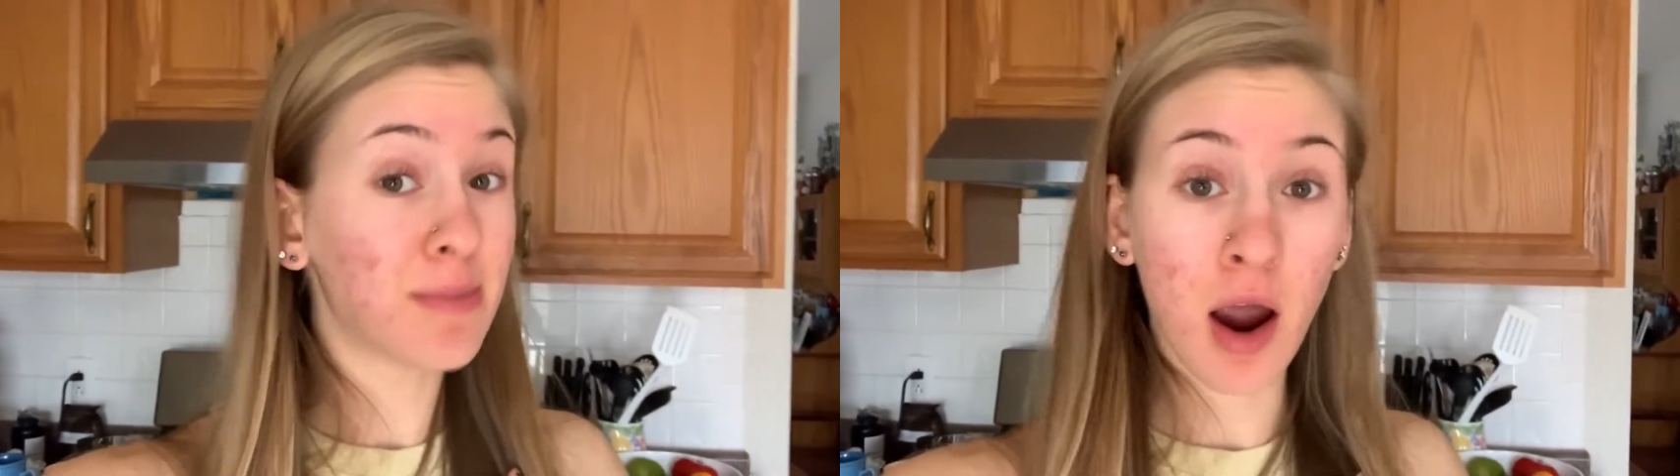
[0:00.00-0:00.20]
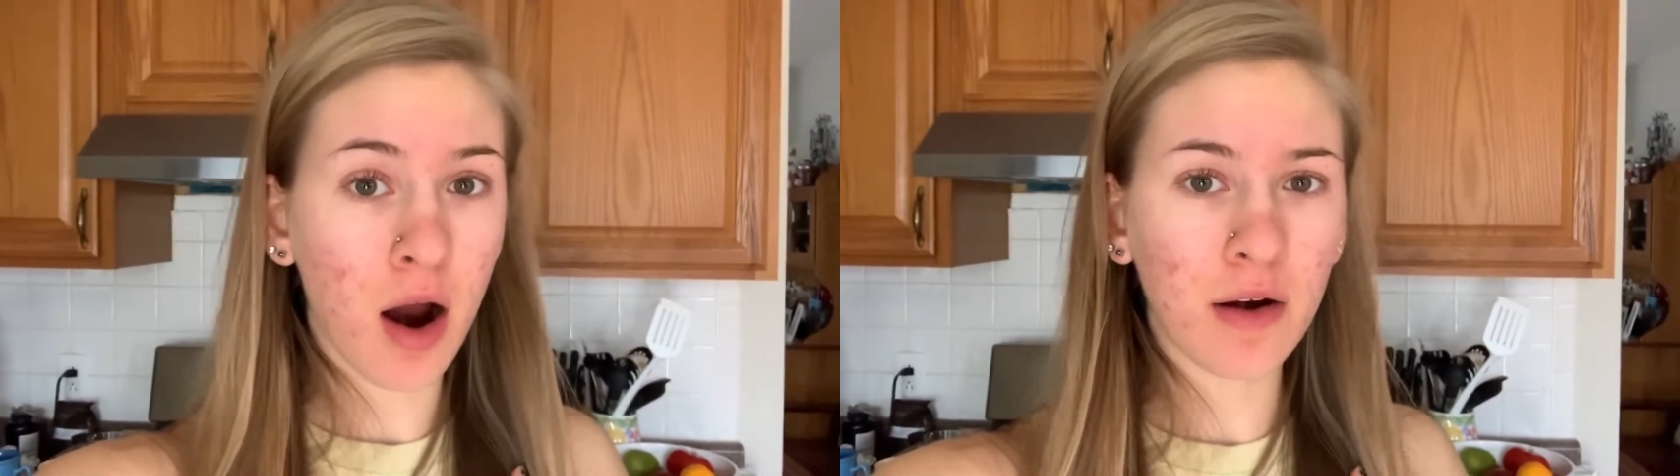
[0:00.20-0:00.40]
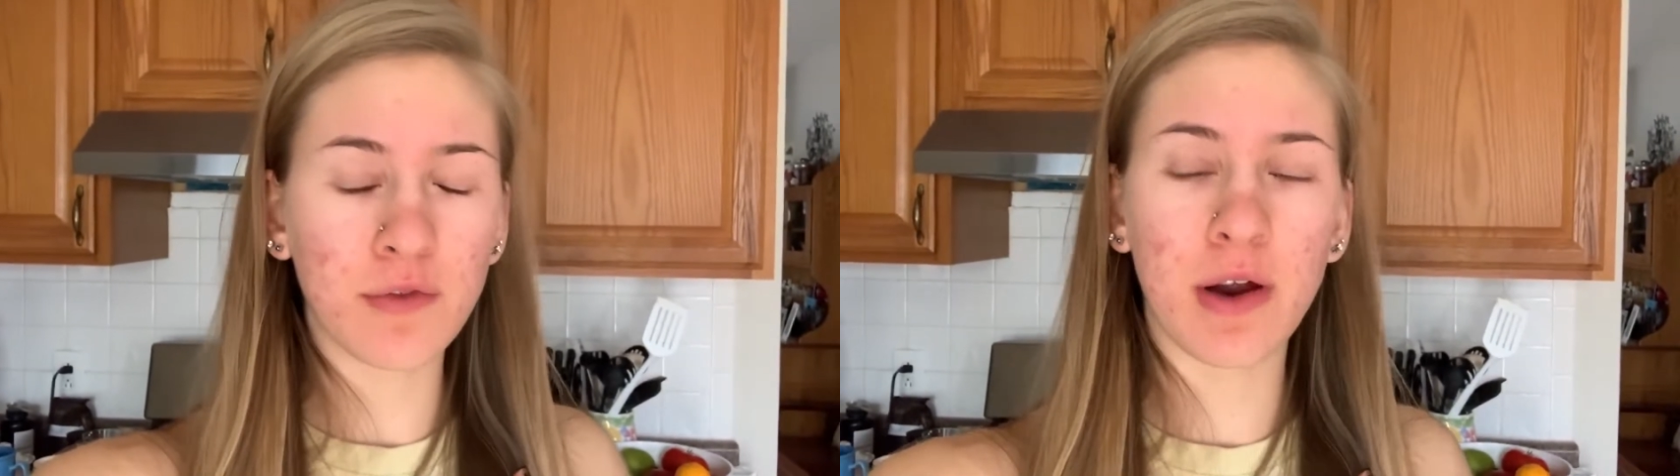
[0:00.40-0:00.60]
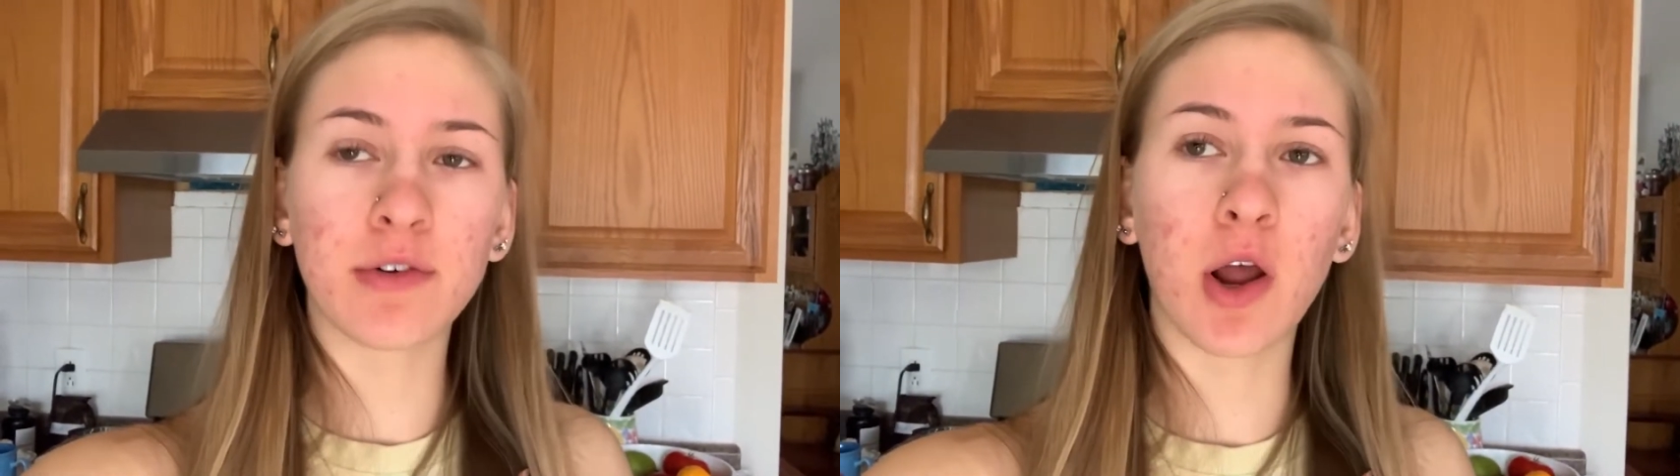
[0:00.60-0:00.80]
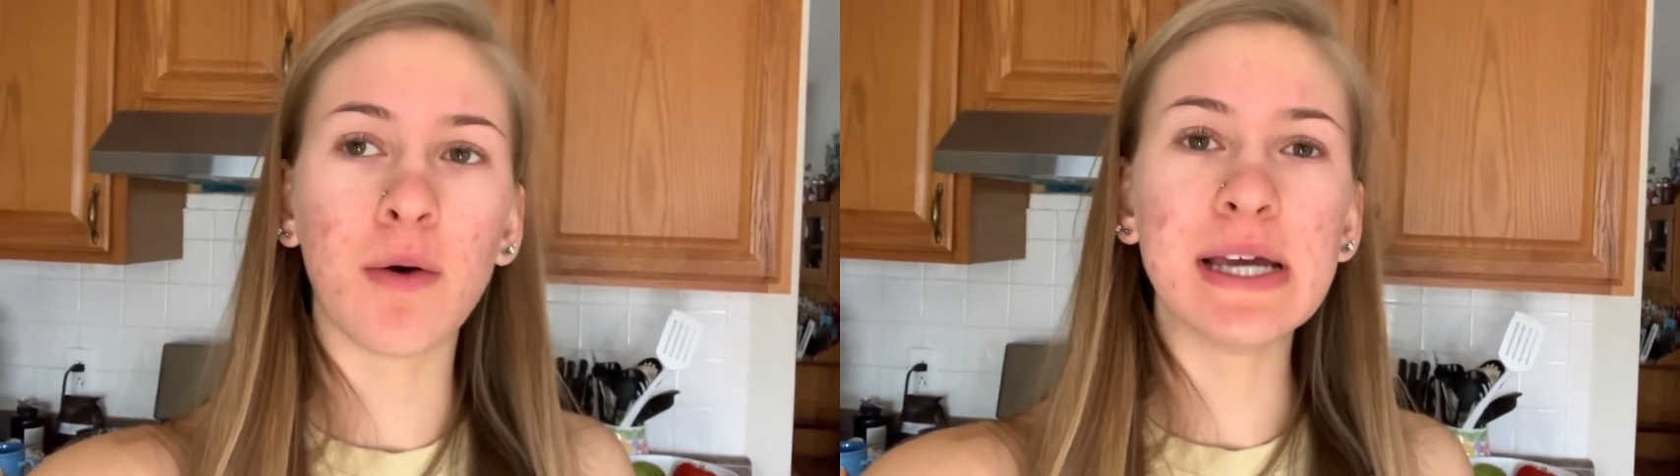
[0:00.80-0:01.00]
my heart forever
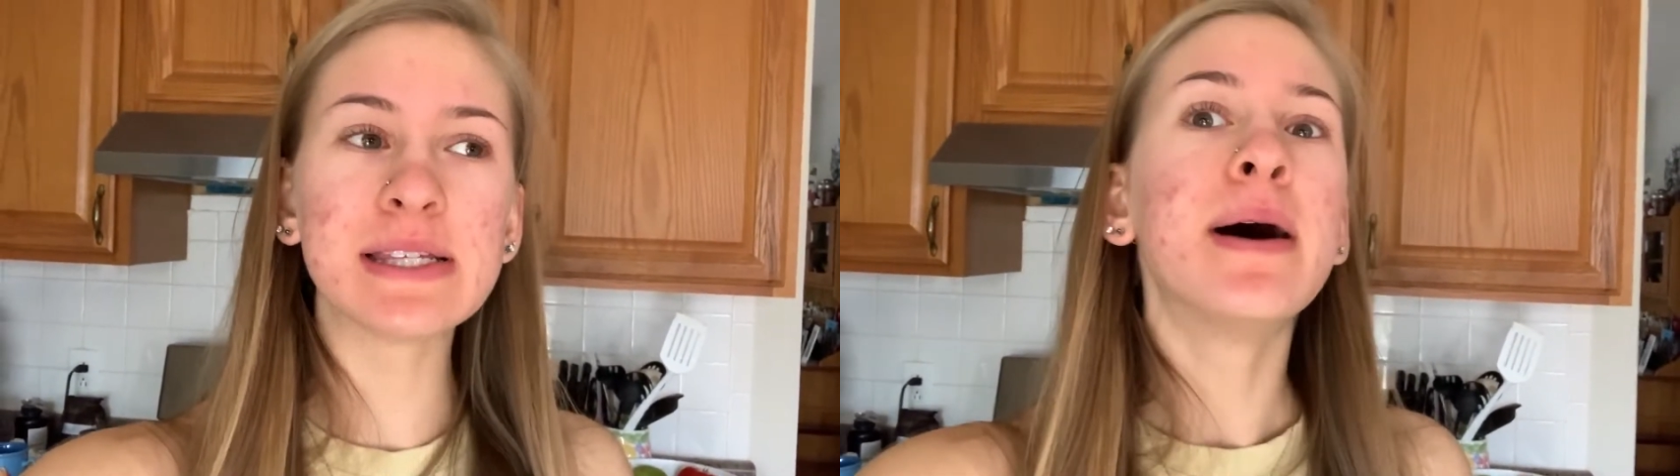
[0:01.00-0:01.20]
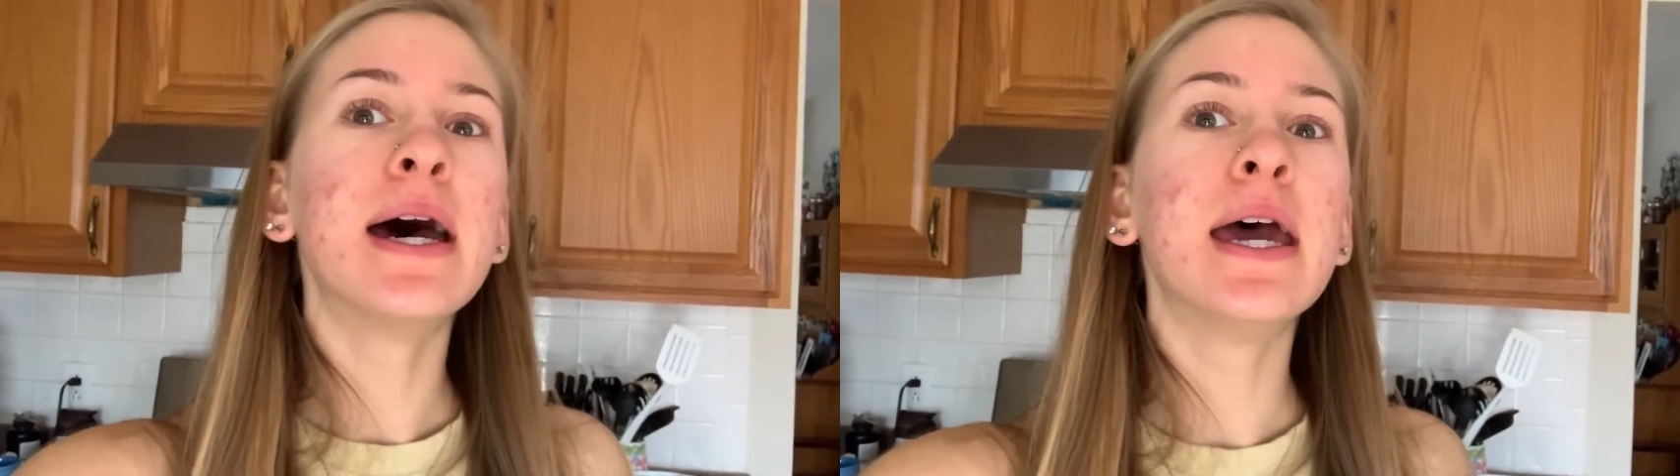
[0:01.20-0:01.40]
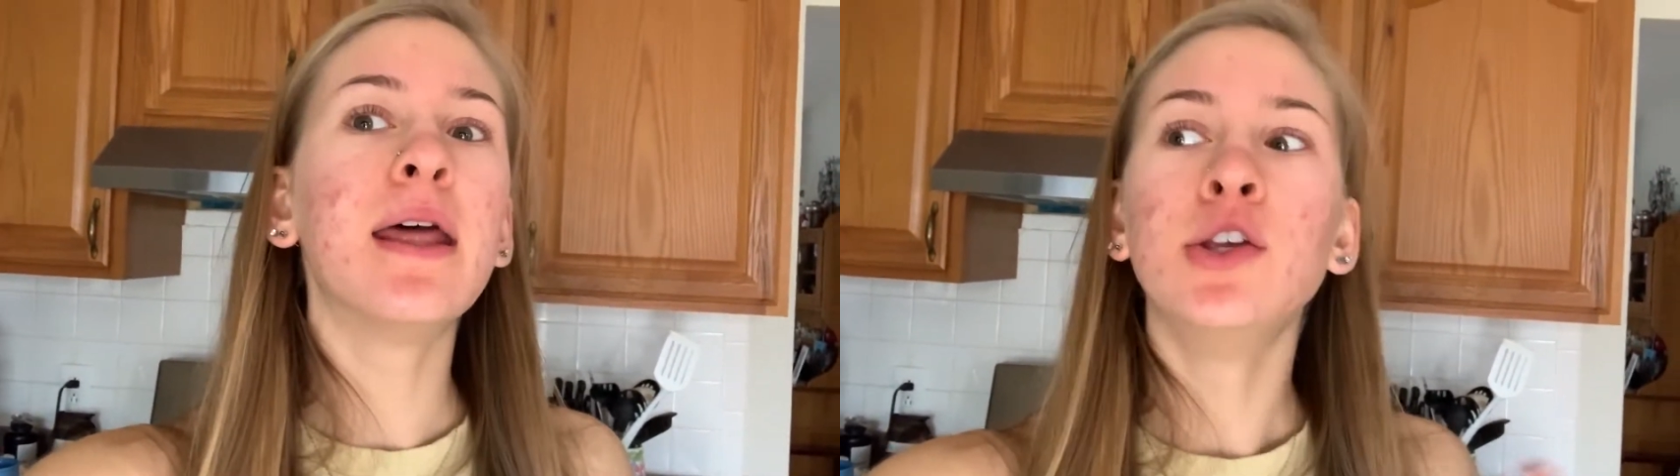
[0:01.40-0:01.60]
and always, but